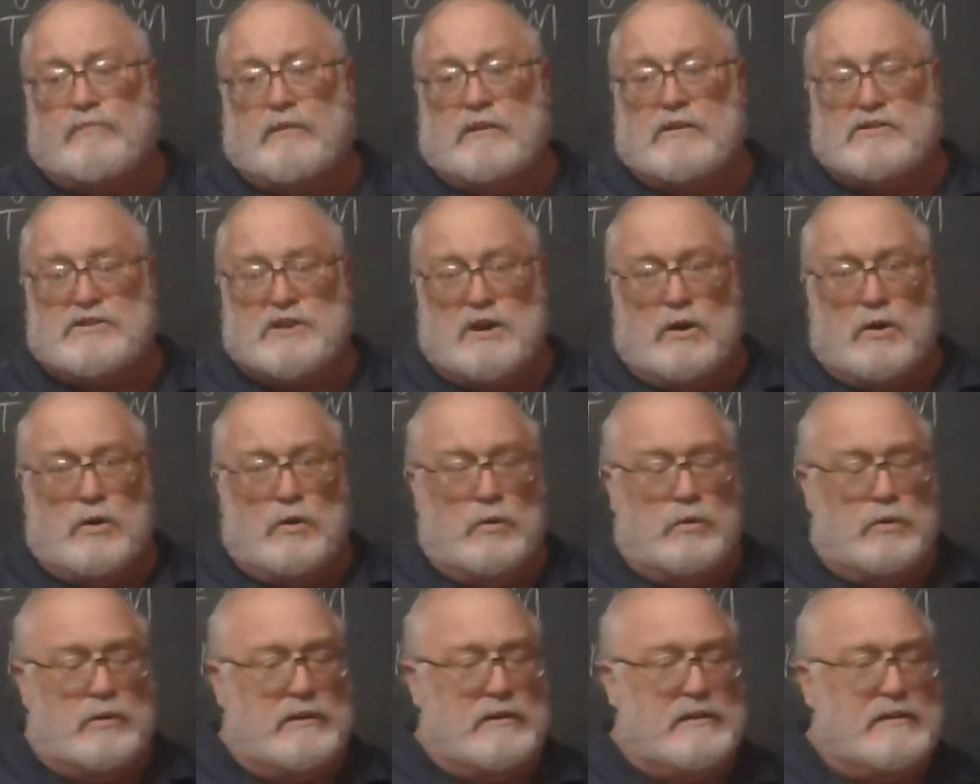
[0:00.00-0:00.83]

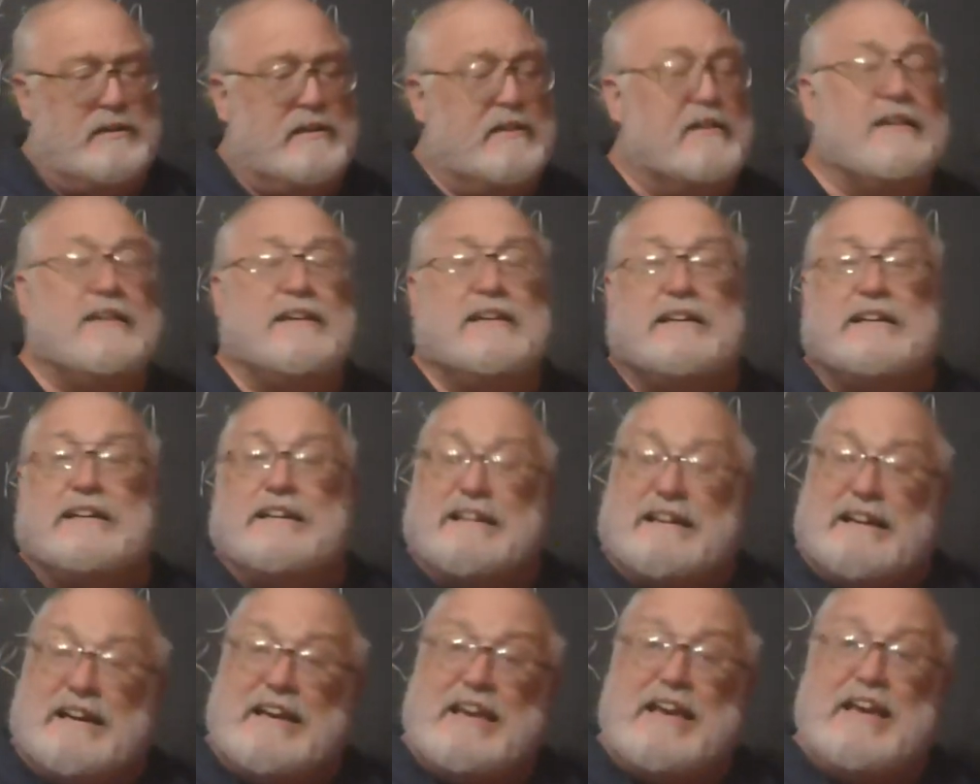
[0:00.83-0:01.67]
So
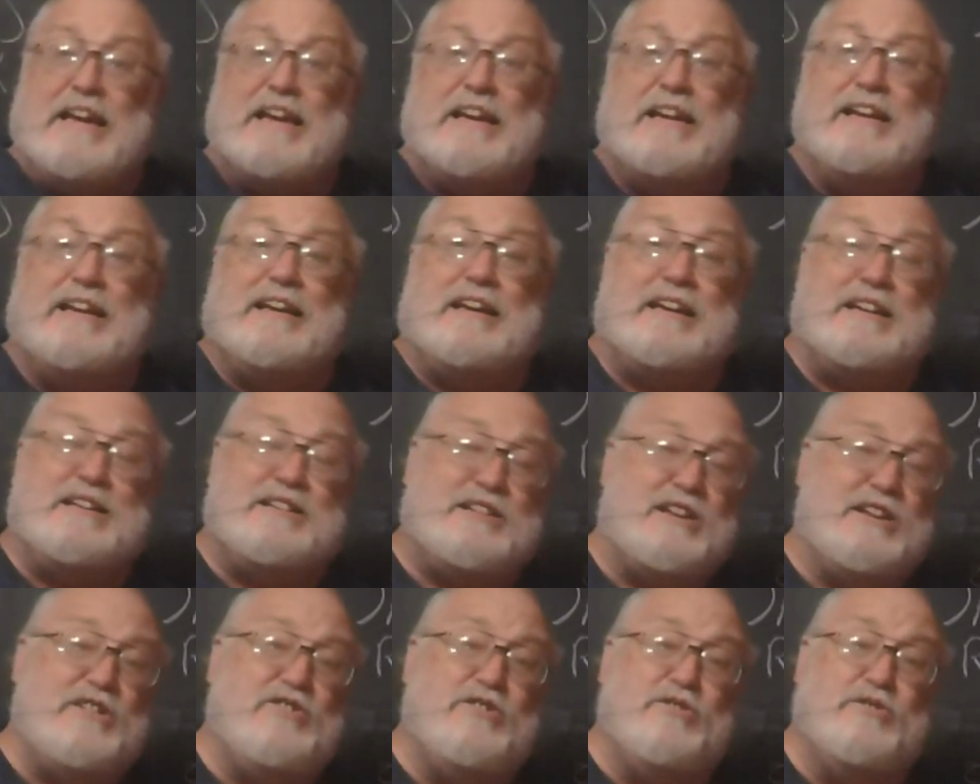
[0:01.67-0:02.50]
again,
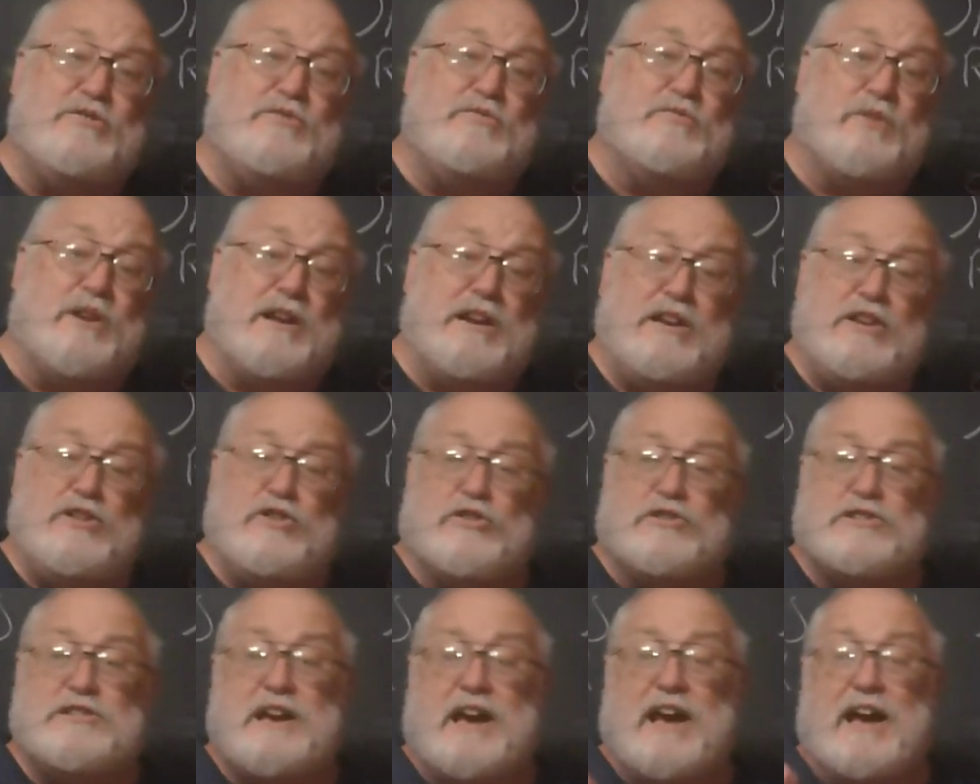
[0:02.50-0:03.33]
continue reading
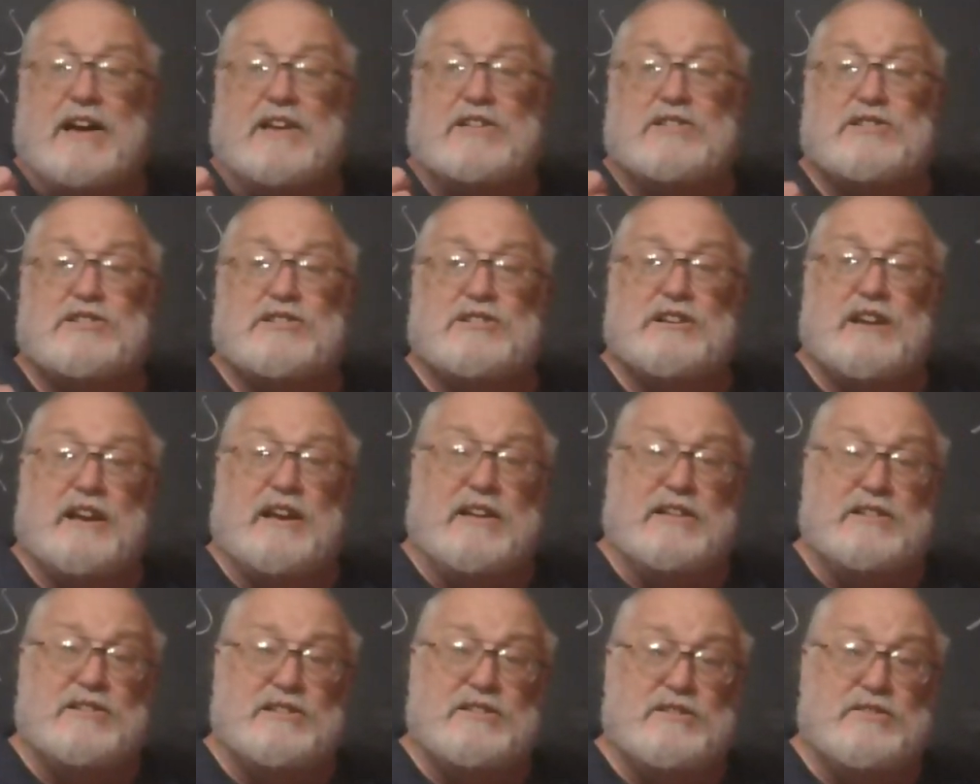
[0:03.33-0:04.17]
your texts
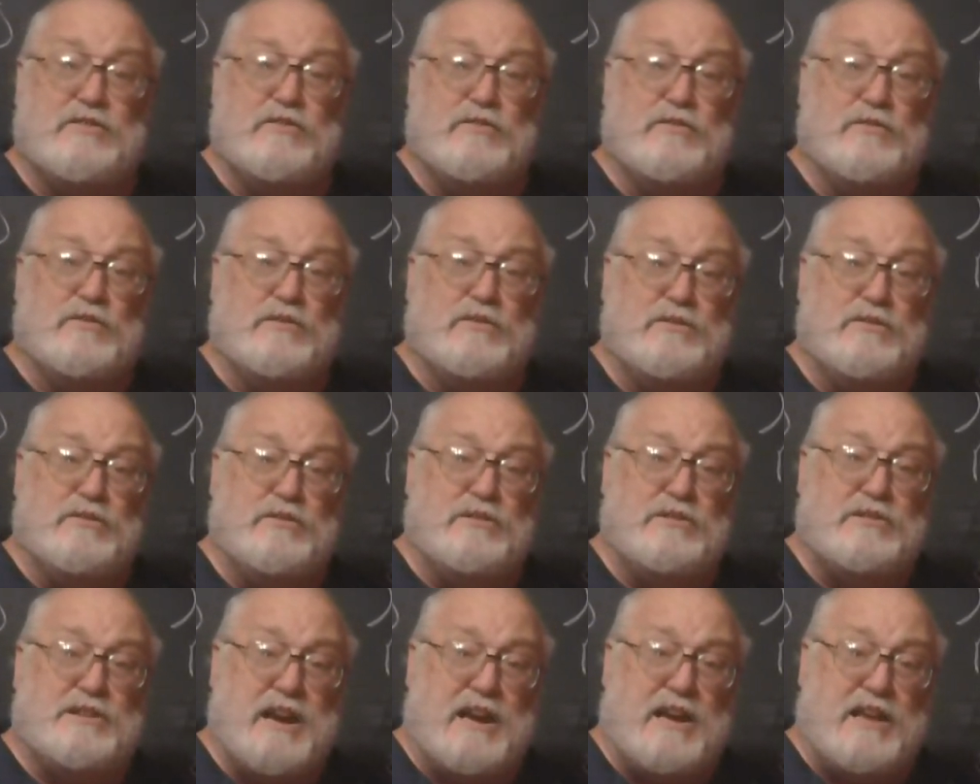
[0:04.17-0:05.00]
and
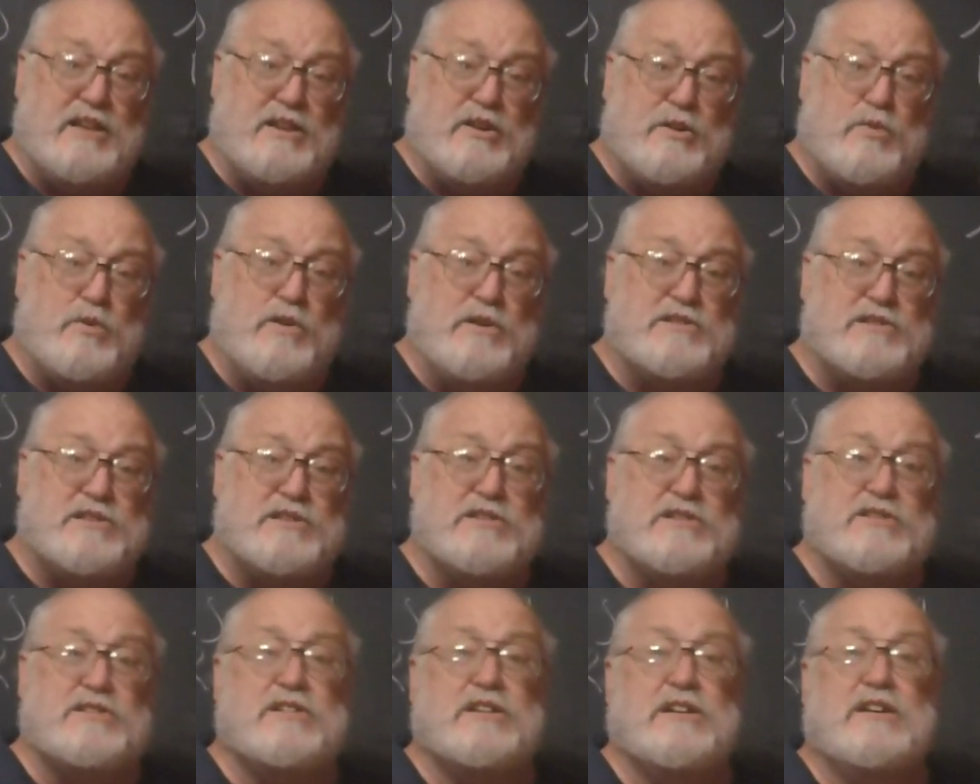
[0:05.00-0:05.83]
taking the
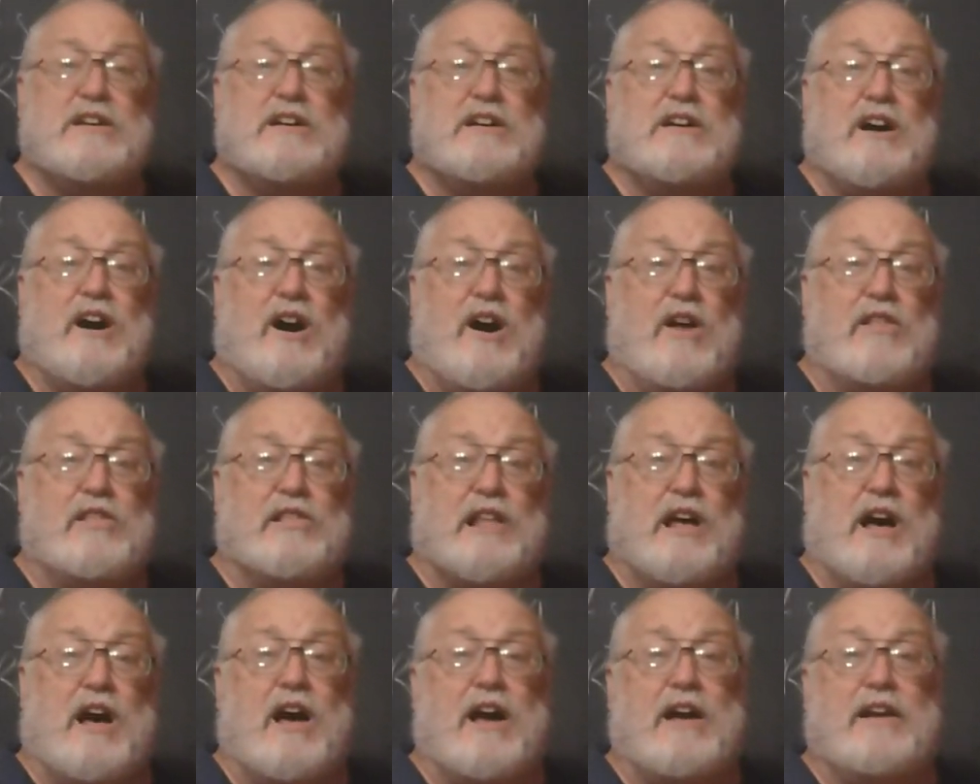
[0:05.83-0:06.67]
quizzes
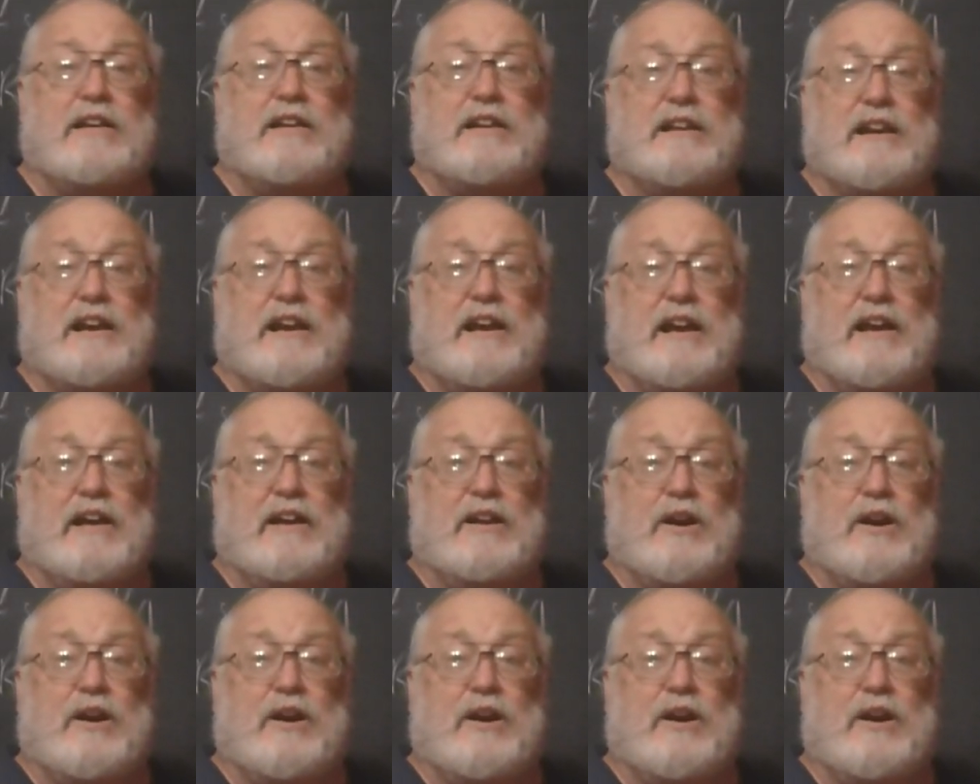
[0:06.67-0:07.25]
online, and